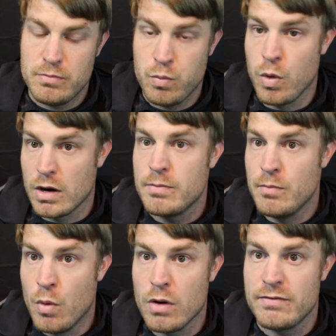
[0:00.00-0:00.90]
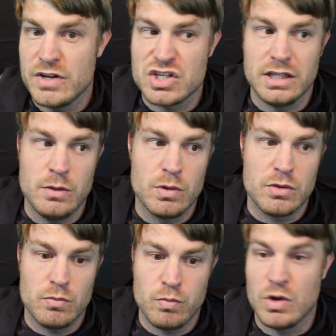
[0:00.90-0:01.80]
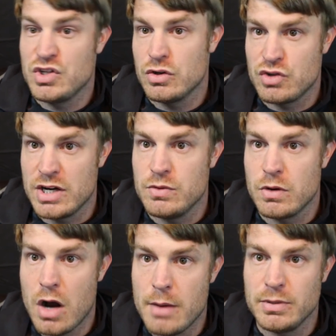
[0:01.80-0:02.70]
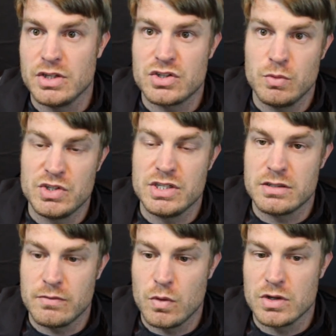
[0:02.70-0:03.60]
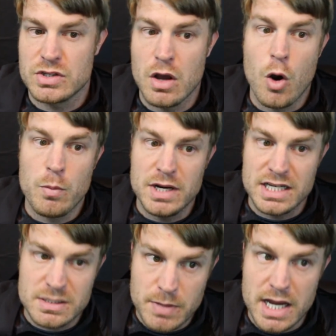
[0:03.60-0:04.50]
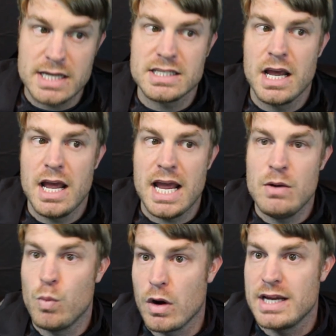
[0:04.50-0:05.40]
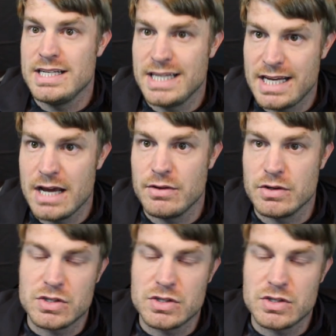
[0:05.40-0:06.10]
work more efficiently with what you're trying to accomplish, which is, of course, opening space and working together.